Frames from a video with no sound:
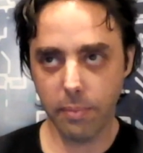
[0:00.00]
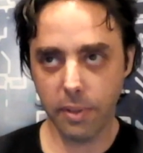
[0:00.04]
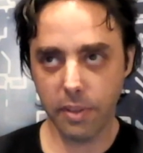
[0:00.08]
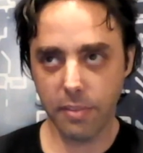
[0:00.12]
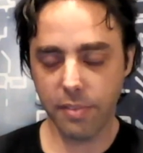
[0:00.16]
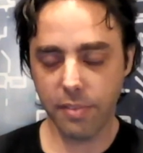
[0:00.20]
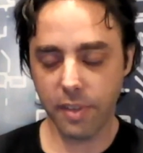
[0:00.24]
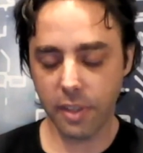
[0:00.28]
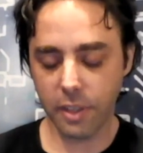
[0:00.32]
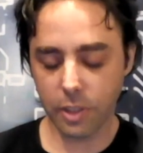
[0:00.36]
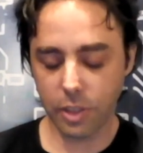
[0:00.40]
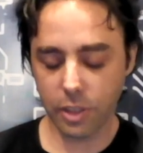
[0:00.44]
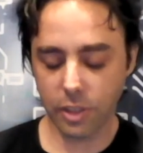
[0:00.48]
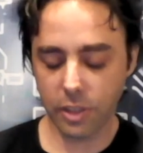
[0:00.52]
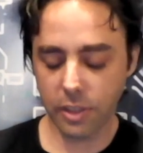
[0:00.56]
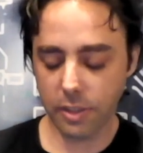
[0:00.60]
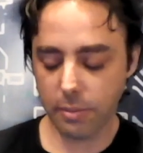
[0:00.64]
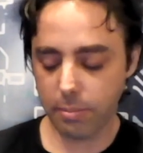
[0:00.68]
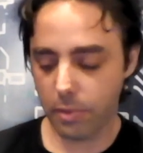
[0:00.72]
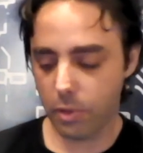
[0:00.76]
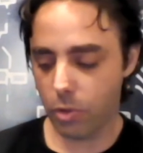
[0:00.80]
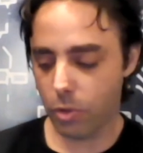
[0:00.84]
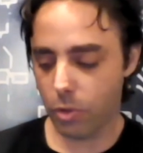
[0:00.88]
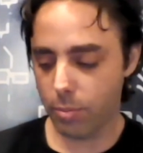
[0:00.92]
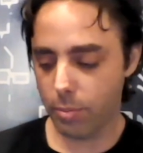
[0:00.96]
function
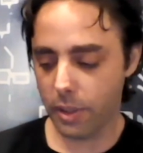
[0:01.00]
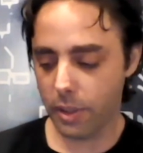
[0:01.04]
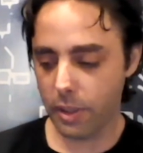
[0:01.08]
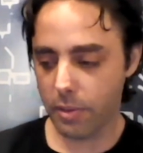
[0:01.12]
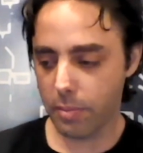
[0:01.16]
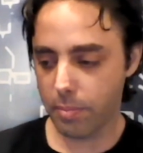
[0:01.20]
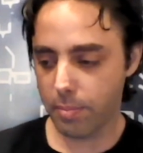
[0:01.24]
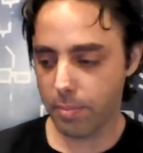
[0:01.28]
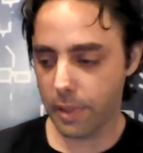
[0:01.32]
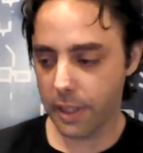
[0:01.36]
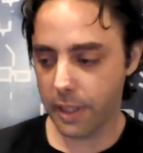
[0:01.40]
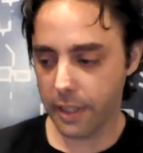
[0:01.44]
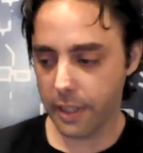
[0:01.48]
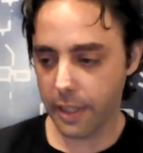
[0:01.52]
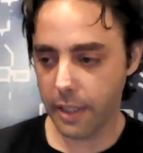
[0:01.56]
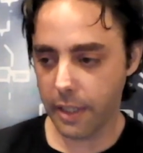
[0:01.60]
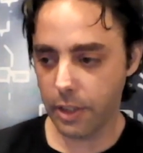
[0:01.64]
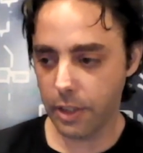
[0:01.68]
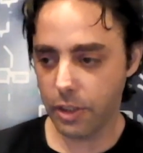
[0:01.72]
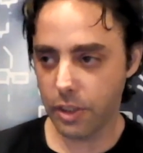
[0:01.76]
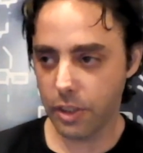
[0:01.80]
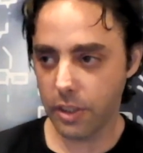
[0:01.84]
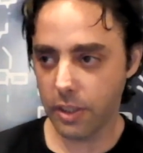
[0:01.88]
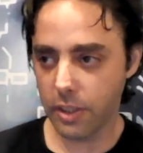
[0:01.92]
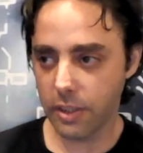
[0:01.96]
or my
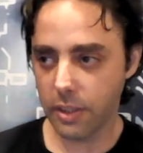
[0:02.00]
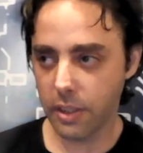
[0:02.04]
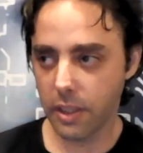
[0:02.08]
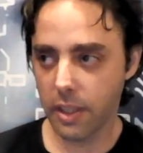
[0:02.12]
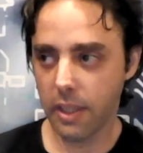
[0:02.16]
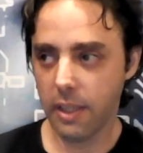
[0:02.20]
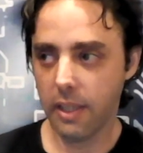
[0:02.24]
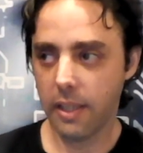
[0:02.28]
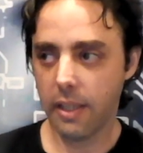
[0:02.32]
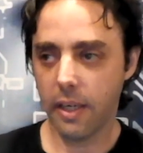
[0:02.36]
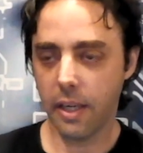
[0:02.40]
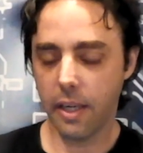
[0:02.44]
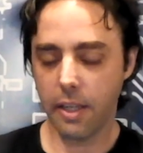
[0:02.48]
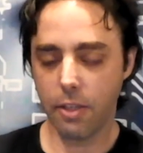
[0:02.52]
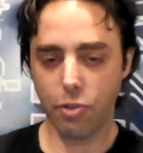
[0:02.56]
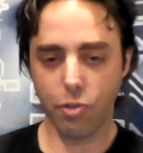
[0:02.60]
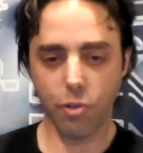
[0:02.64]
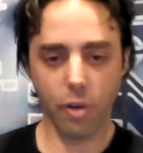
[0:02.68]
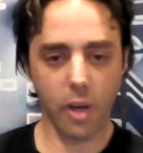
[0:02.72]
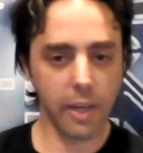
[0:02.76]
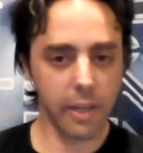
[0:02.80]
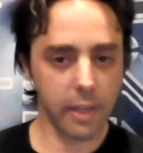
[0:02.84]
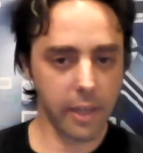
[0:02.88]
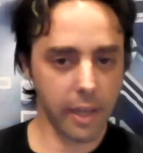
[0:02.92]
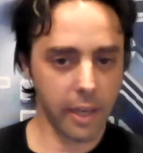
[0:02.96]
application, and
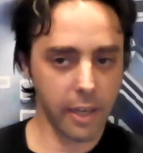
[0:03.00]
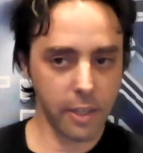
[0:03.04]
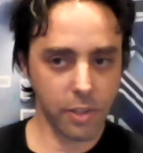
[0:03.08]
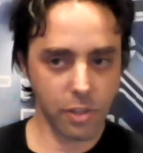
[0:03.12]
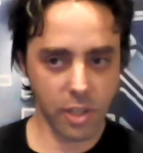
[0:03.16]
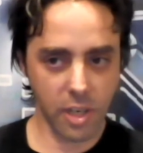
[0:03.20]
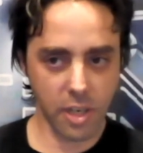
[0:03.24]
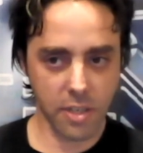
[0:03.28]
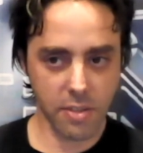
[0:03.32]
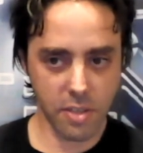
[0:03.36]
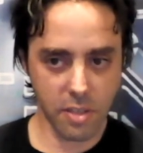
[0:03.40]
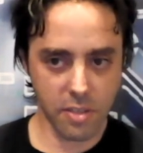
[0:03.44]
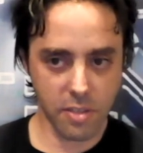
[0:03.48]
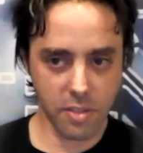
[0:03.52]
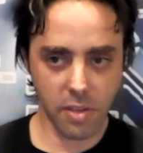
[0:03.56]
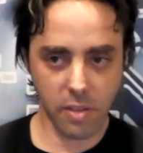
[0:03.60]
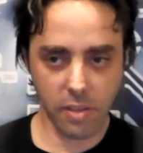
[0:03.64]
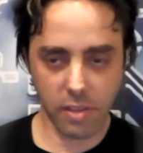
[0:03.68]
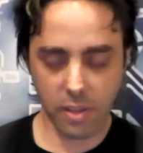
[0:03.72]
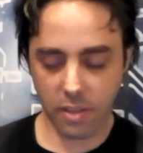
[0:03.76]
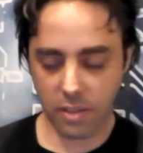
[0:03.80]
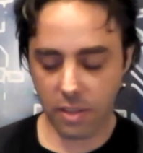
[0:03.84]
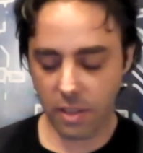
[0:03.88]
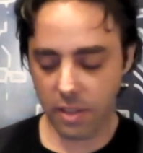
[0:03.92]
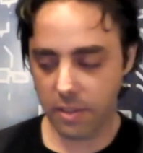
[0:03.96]
try edge cases and
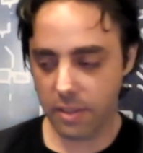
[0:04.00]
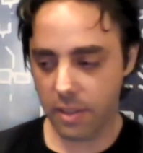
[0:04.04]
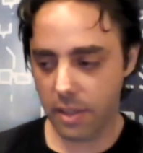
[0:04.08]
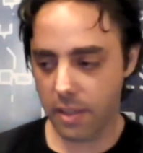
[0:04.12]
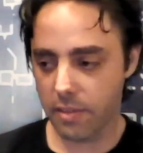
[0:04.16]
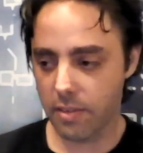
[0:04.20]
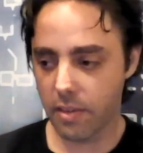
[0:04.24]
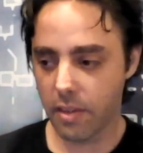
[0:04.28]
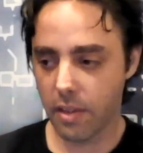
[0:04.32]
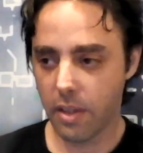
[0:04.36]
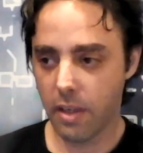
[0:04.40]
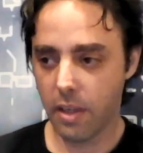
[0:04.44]
things like that.